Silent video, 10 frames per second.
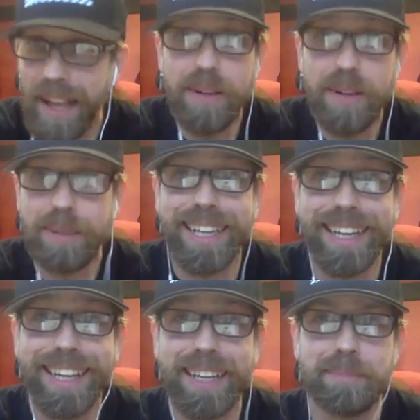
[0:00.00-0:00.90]
lovable
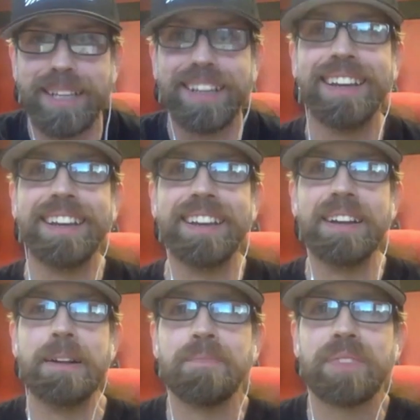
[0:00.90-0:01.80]
idiot, but
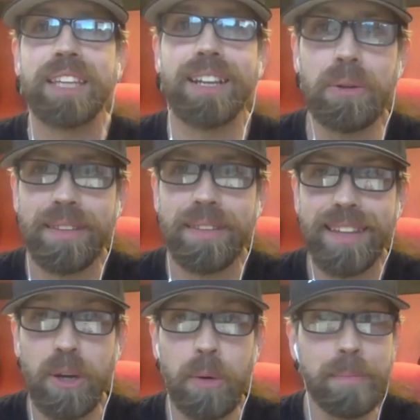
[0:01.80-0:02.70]
you know
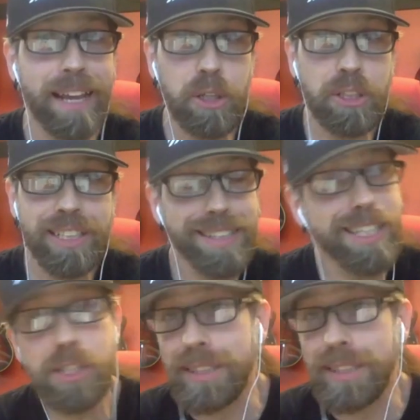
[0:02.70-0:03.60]
they don't make good
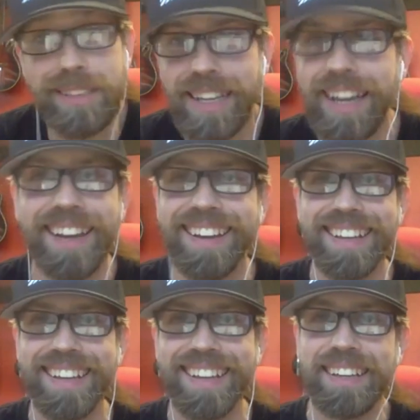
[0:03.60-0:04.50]
decisions.
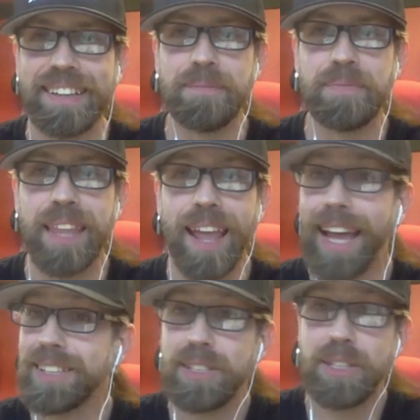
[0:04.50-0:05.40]
Yeah,
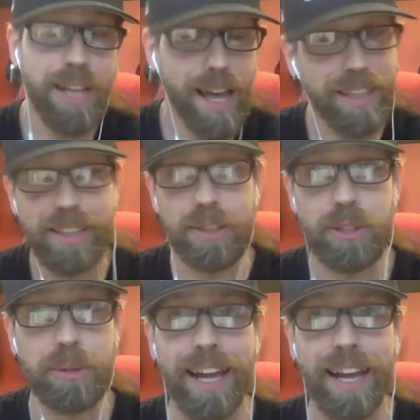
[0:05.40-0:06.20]
as the toddlers do